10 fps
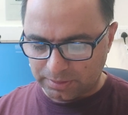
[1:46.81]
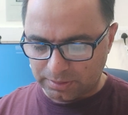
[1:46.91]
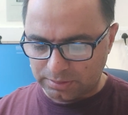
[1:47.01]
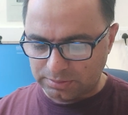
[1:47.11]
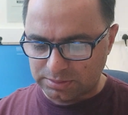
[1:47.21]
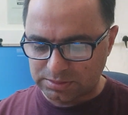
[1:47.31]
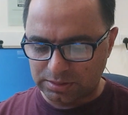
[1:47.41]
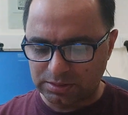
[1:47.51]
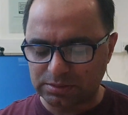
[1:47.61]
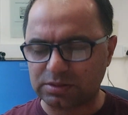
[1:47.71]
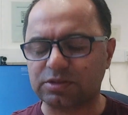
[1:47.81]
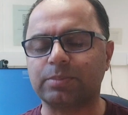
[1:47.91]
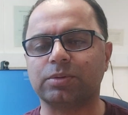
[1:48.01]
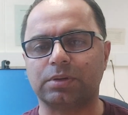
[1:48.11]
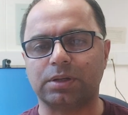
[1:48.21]
and this is
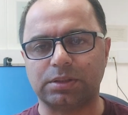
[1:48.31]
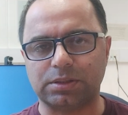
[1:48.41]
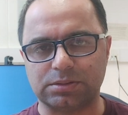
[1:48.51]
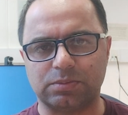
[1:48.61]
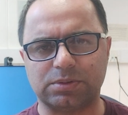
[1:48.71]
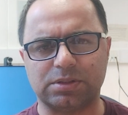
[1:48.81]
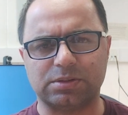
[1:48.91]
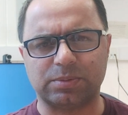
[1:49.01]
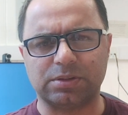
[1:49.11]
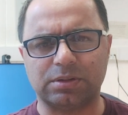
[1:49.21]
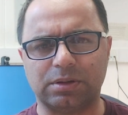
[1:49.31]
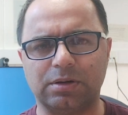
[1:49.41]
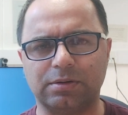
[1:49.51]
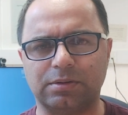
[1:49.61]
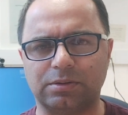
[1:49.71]
streptokinase, which has
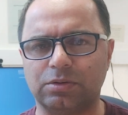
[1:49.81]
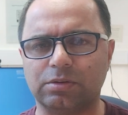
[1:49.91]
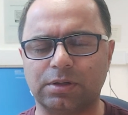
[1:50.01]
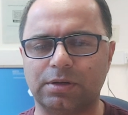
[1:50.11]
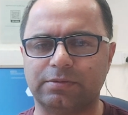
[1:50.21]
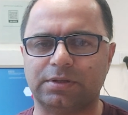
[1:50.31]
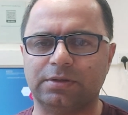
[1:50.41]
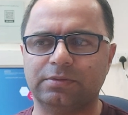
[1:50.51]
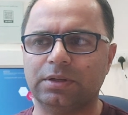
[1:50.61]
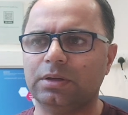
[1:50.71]
a long half-life.